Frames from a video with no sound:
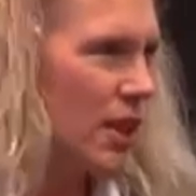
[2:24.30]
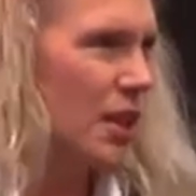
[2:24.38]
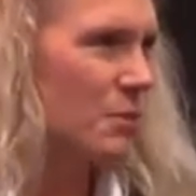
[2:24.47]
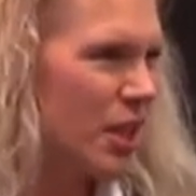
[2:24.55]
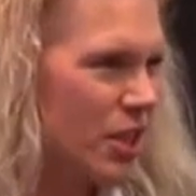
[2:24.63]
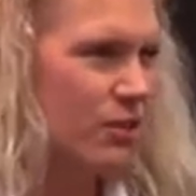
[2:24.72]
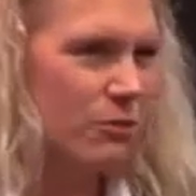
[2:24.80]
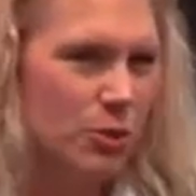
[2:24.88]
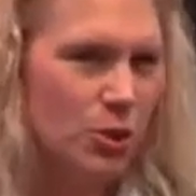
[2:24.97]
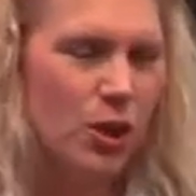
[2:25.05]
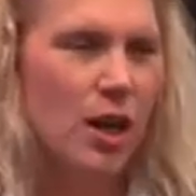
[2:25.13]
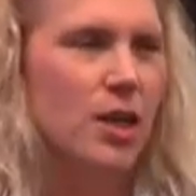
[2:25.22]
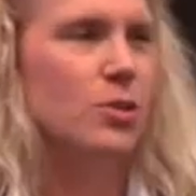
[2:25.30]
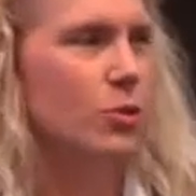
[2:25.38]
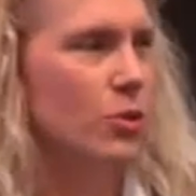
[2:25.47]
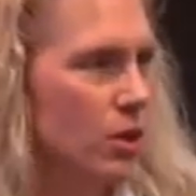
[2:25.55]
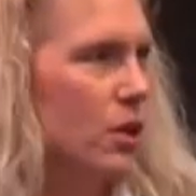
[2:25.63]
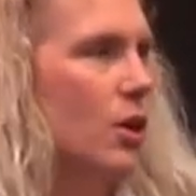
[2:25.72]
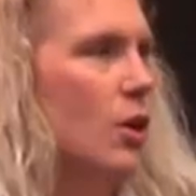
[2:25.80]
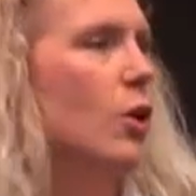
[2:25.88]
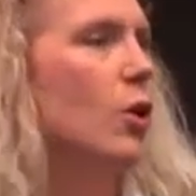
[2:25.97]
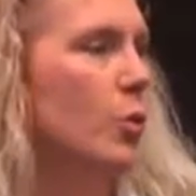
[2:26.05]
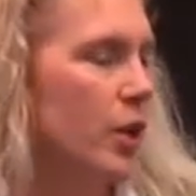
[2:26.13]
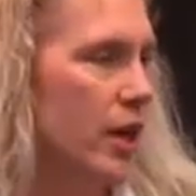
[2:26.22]
Camtasia from you guys or
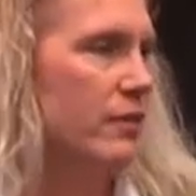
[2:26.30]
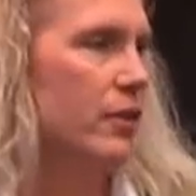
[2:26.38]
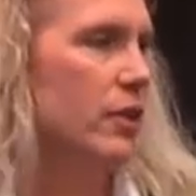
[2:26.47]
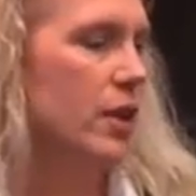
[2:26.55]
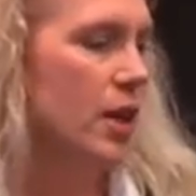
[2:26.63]
whatever.